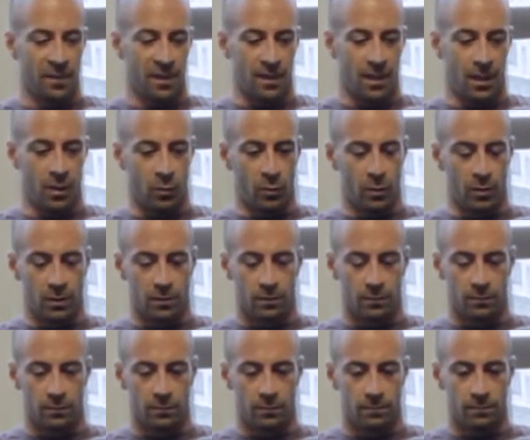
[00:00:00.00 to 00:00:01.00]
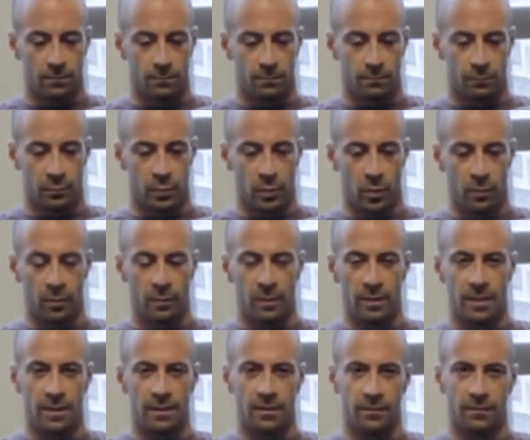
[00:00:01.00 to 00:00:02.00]
Now we'll
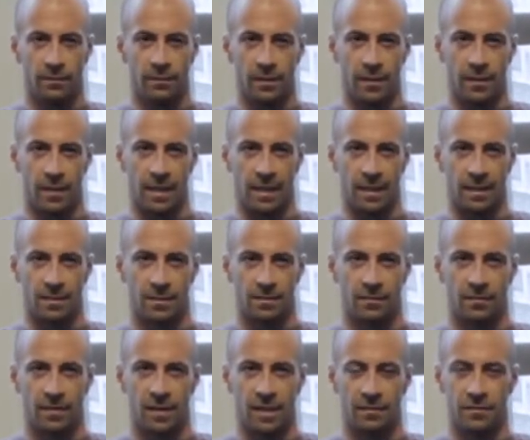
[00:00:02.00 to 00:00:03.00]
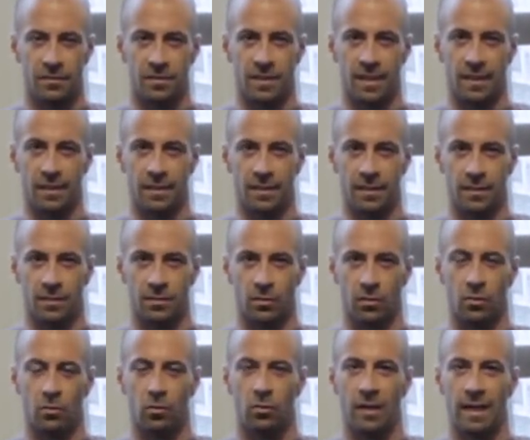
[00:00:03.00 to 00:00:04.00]
probably, in the next 5 to 10 years,
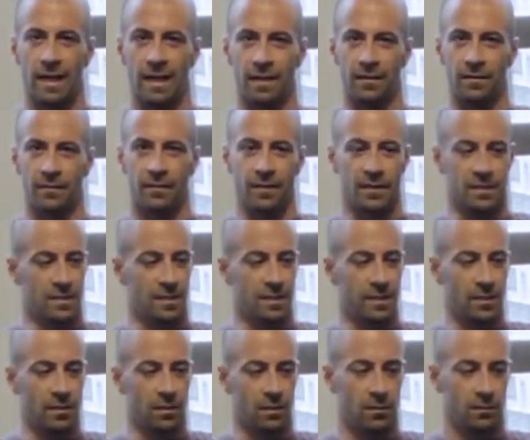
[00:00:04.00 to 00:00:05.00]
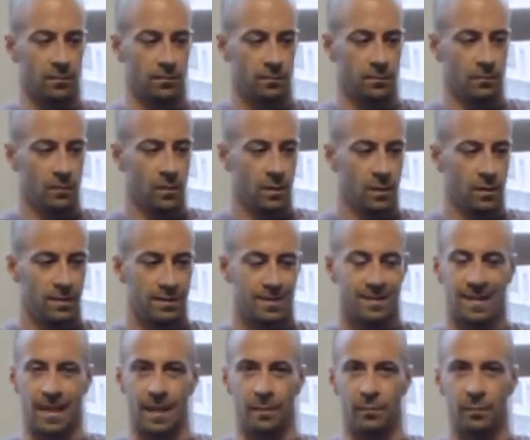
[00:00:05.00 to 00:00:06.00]
all have these little
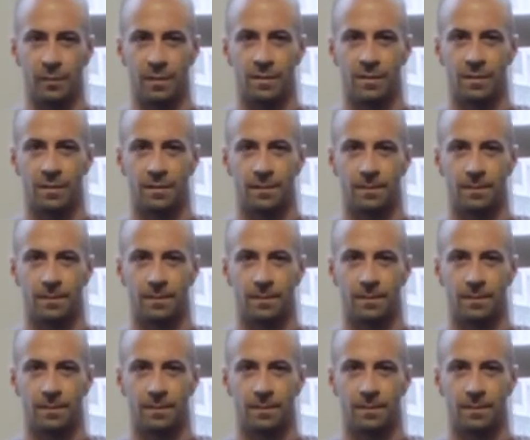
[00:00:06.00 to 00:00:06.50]
stamps.